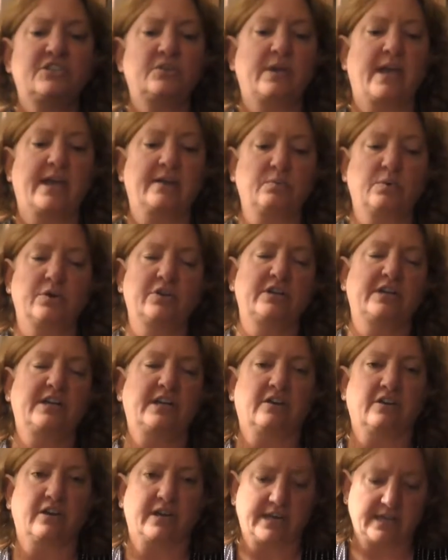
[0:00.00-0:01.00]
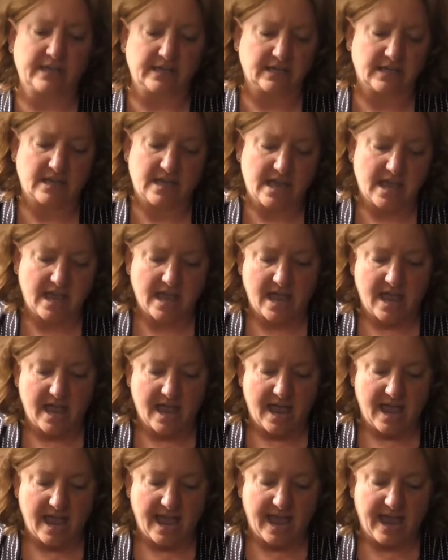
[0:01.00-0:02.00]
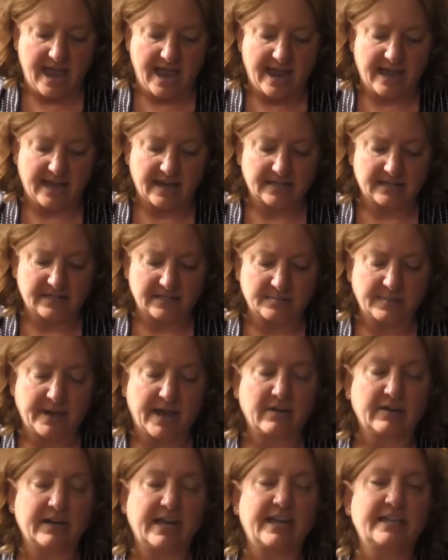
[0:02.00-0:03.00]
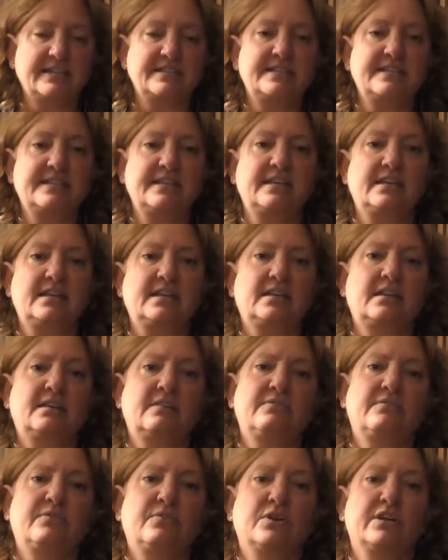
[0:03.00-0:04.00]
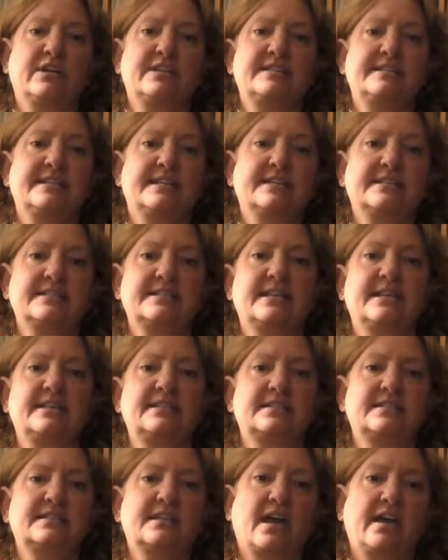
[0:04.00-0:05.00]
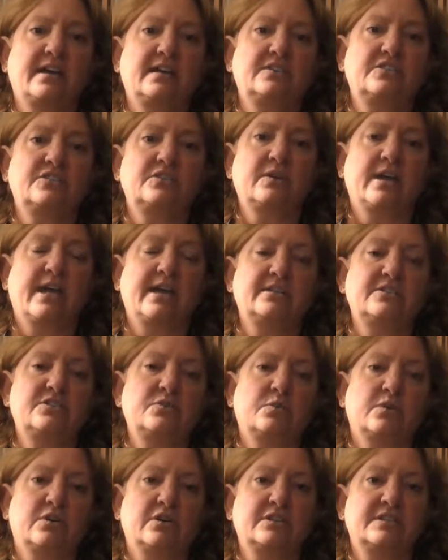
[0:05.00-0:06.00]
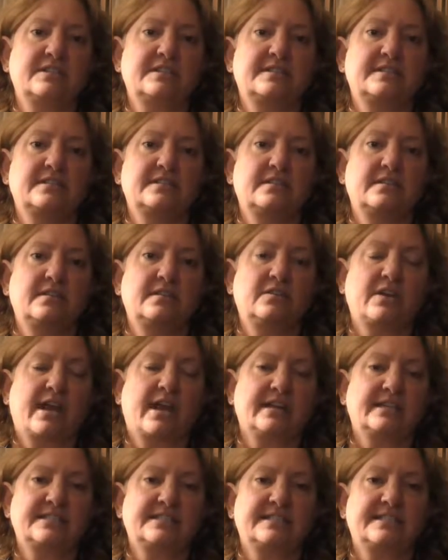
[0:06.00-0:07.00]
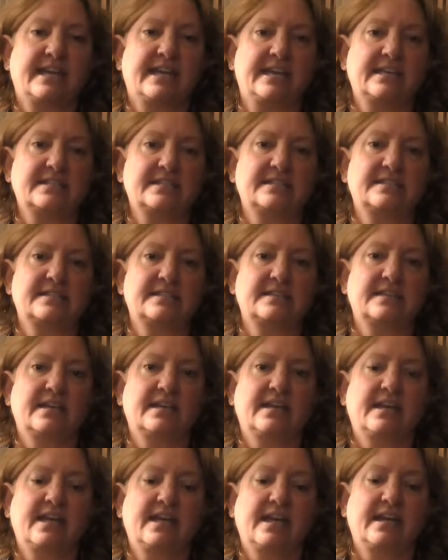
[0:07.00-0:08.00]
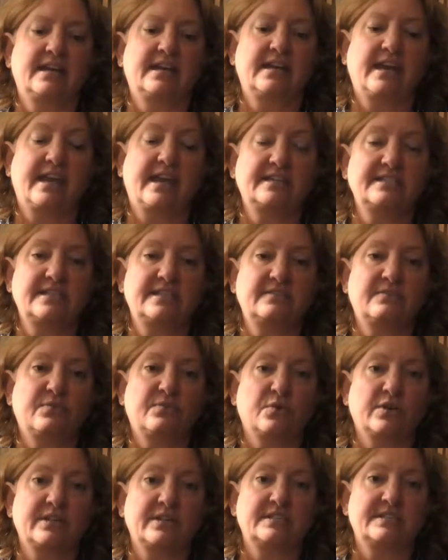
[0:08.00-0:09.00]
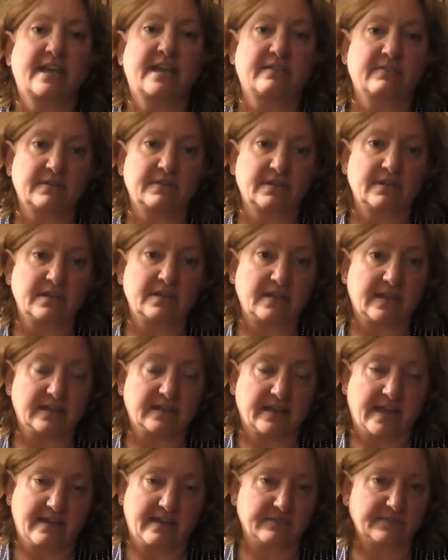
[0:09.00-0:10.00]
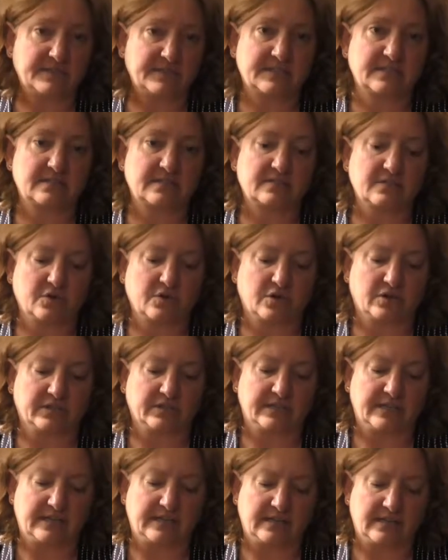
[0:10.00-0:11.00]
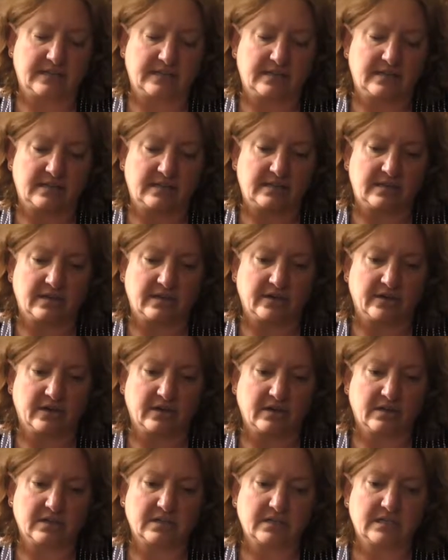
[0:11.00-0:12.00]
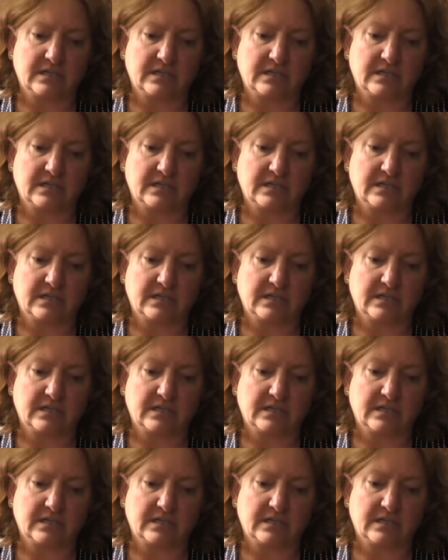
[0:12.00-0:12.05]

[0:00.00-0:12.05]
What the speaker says: to Edward Neary, and about 1846 they decided to head towards the United States. In 1847 they left early in the year.